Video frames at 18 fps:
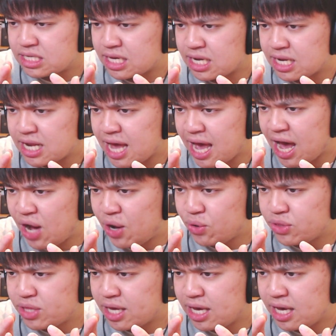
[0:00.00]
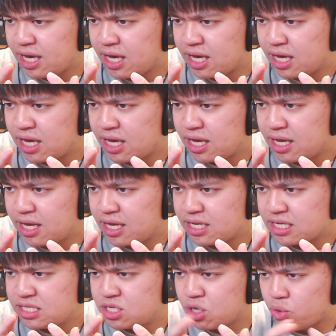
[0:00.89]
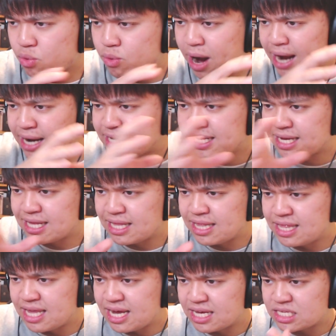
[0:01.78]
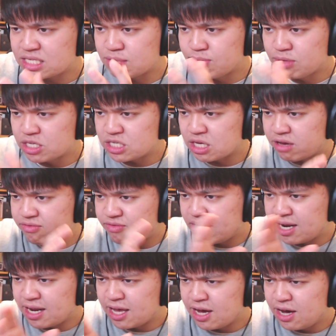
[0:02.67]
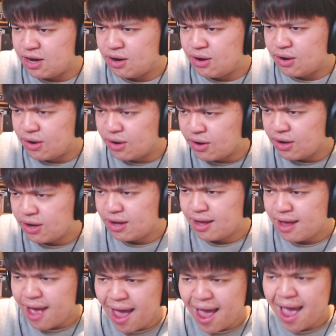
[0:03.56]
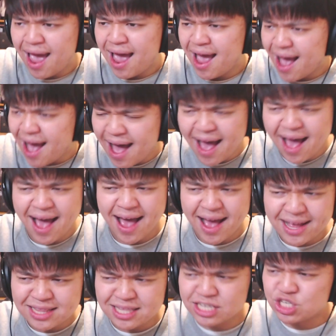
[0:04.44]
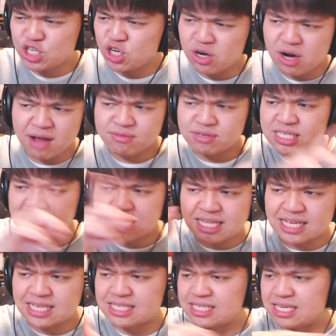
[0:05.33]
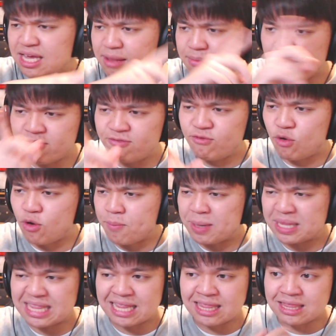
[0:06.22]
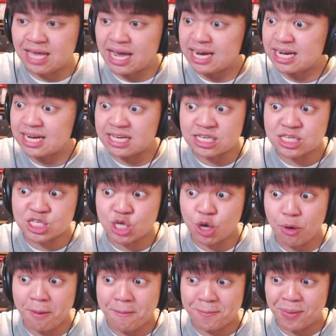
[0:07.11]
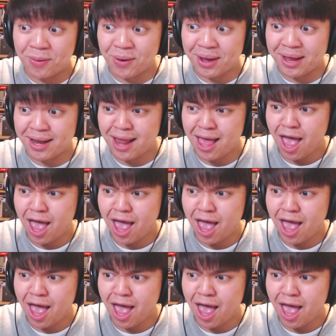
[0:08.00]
and how they directed this music video. Like, sure, I've seen this scene before, but the lighting is so on point.